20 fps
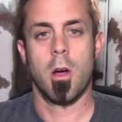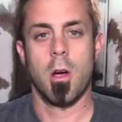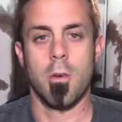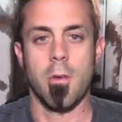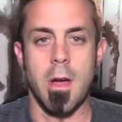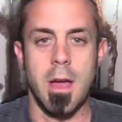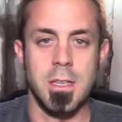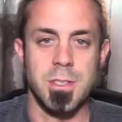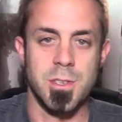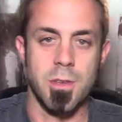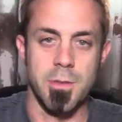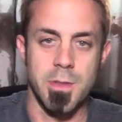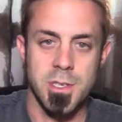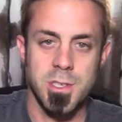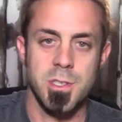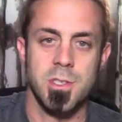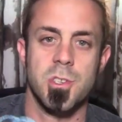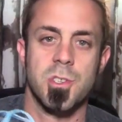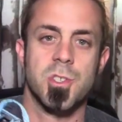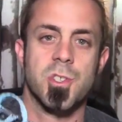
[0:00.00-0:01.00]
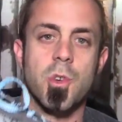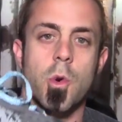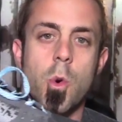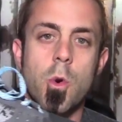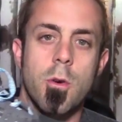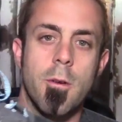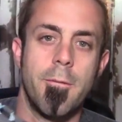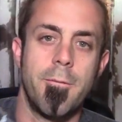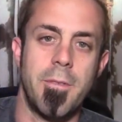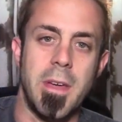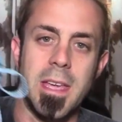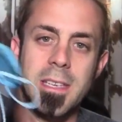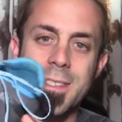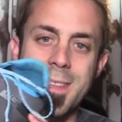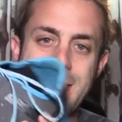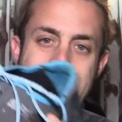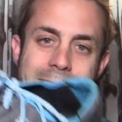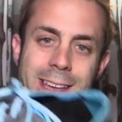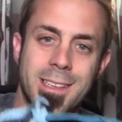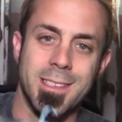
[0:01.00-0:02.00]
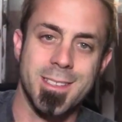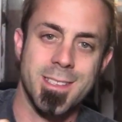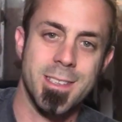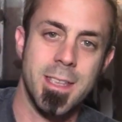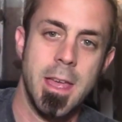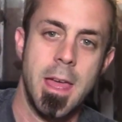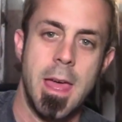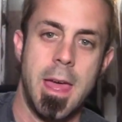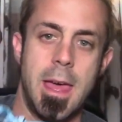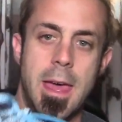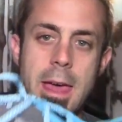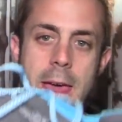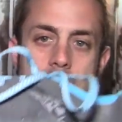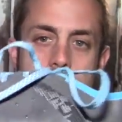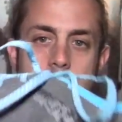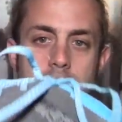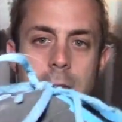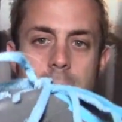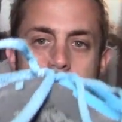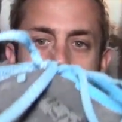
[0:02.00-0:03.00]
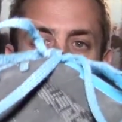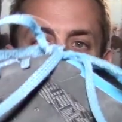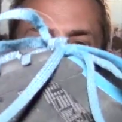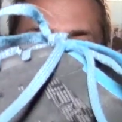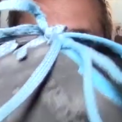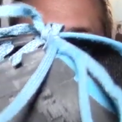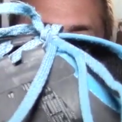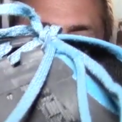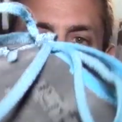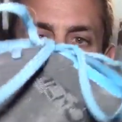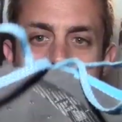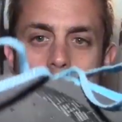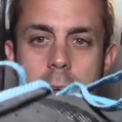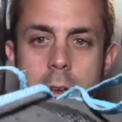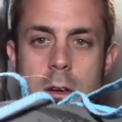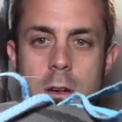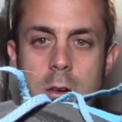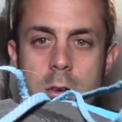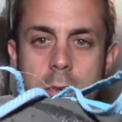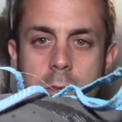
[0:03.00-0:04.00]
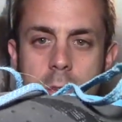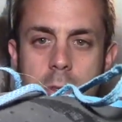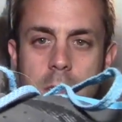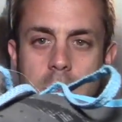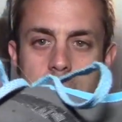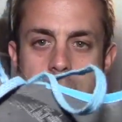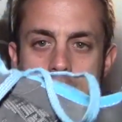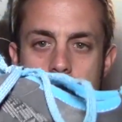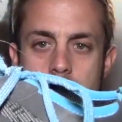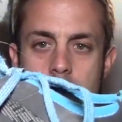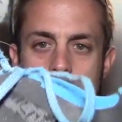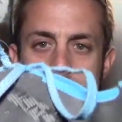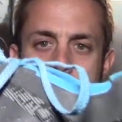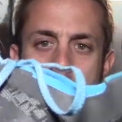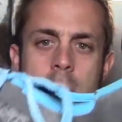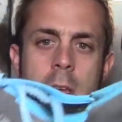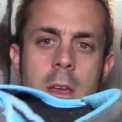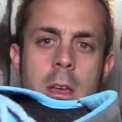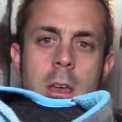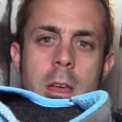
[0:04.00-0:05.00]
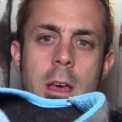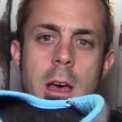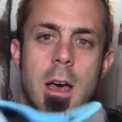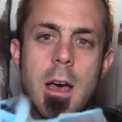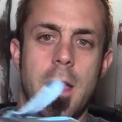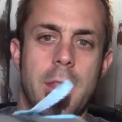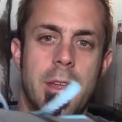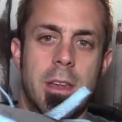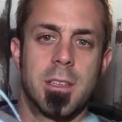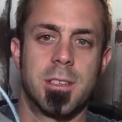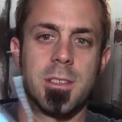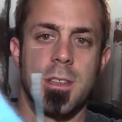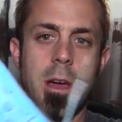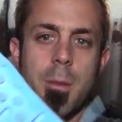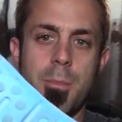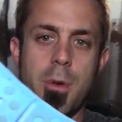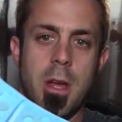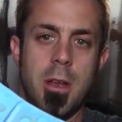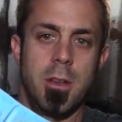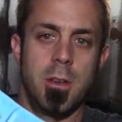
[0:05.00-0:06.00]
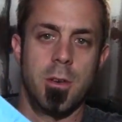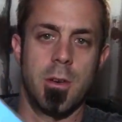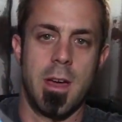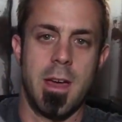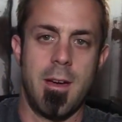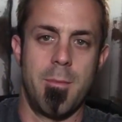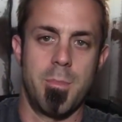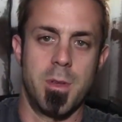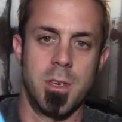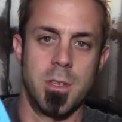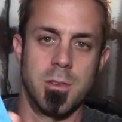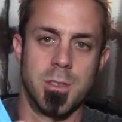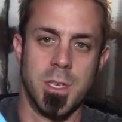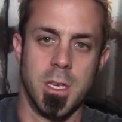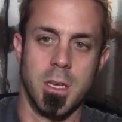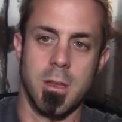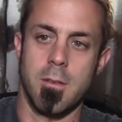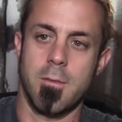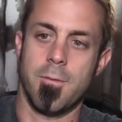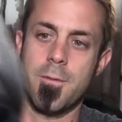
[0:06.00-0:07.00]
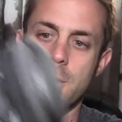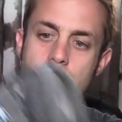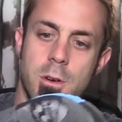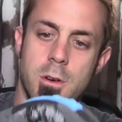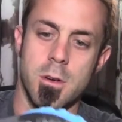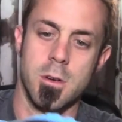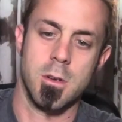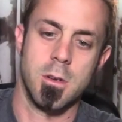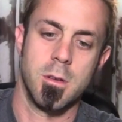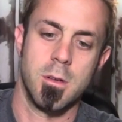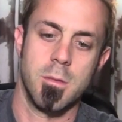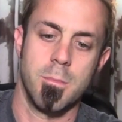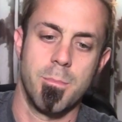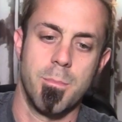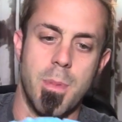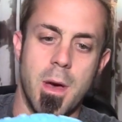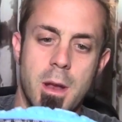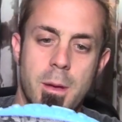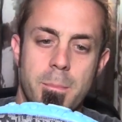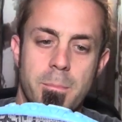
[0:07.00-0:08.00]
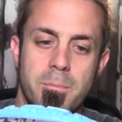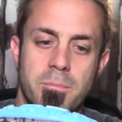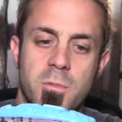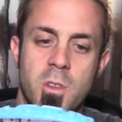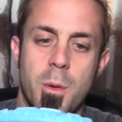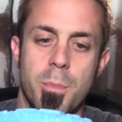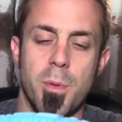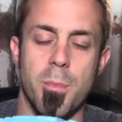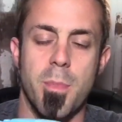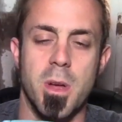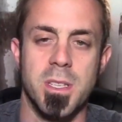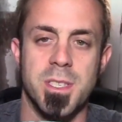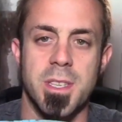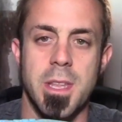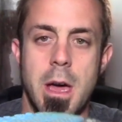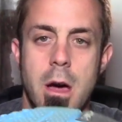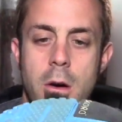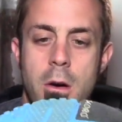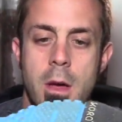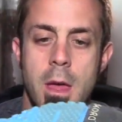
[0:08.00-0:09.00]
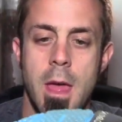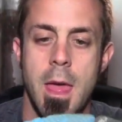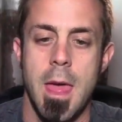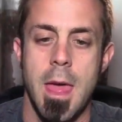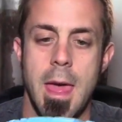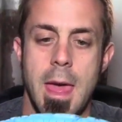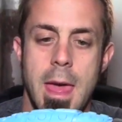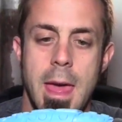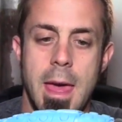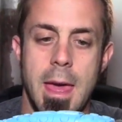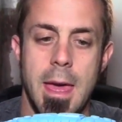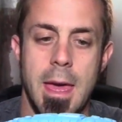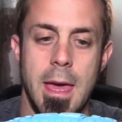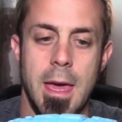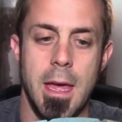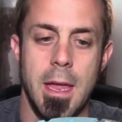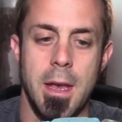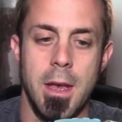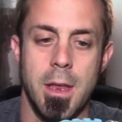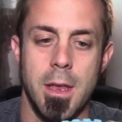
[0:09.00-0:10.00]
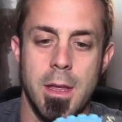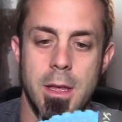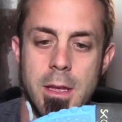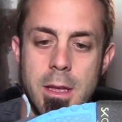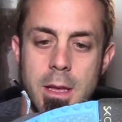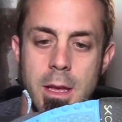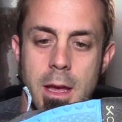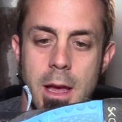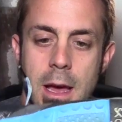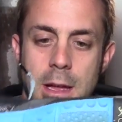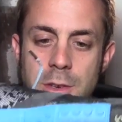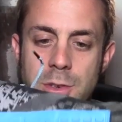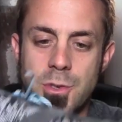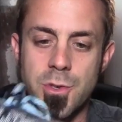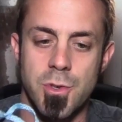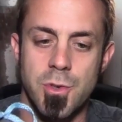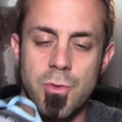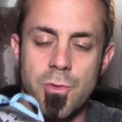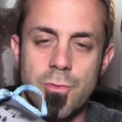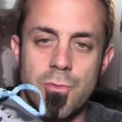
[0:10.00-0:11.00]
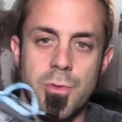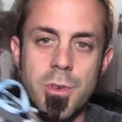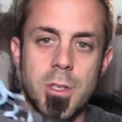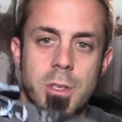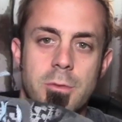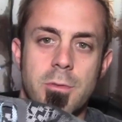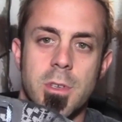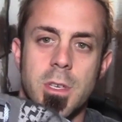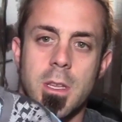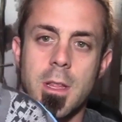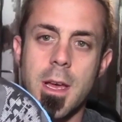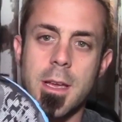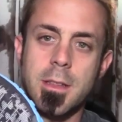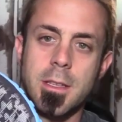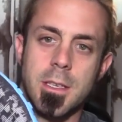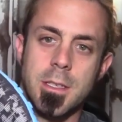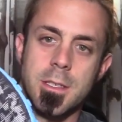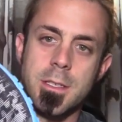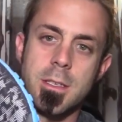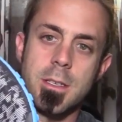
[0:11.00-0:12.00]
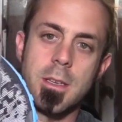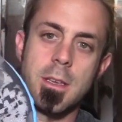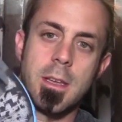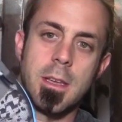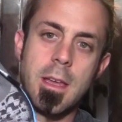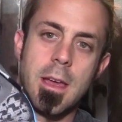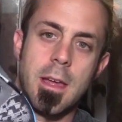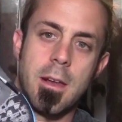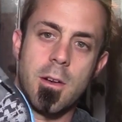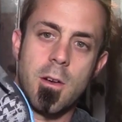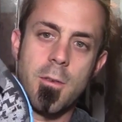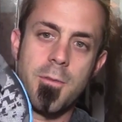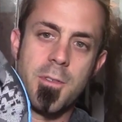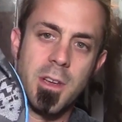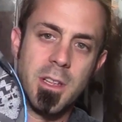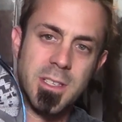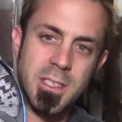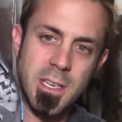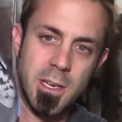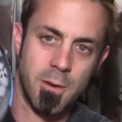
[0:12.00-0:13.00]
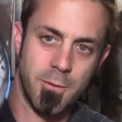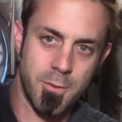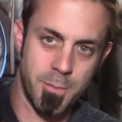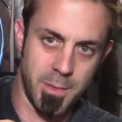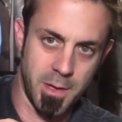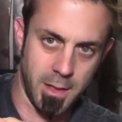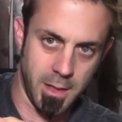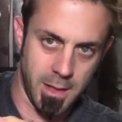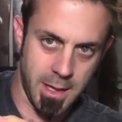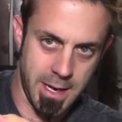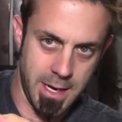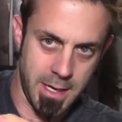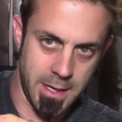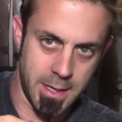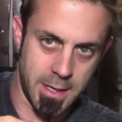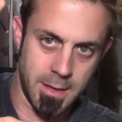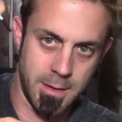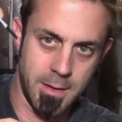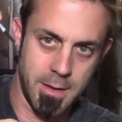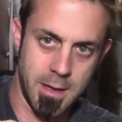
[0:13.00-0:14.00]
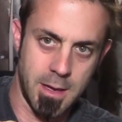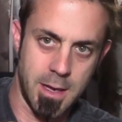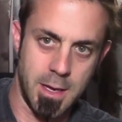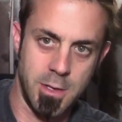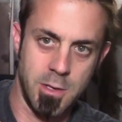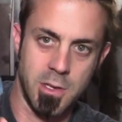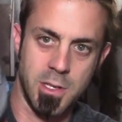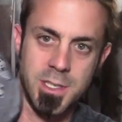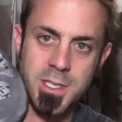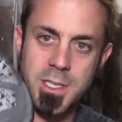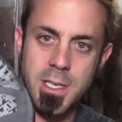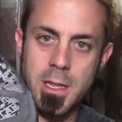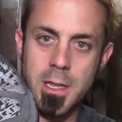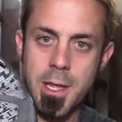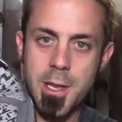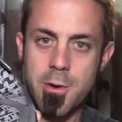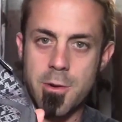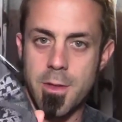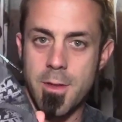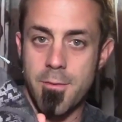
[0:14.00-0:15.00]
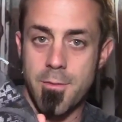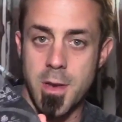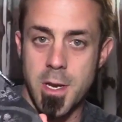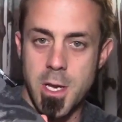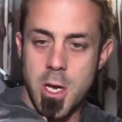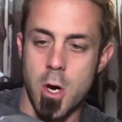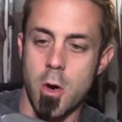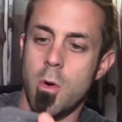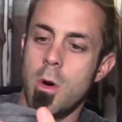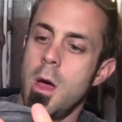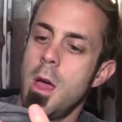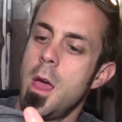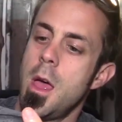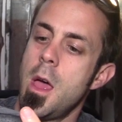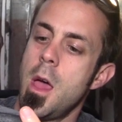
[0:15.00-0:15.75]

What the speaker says: All right, so this is the Skora Phase X. And here it is right here. You can tell that it's not brand new. I have been using it for about a couple months now. And I do really, really like these. I don't know if you can tell from the lighting, and you can see later in the video,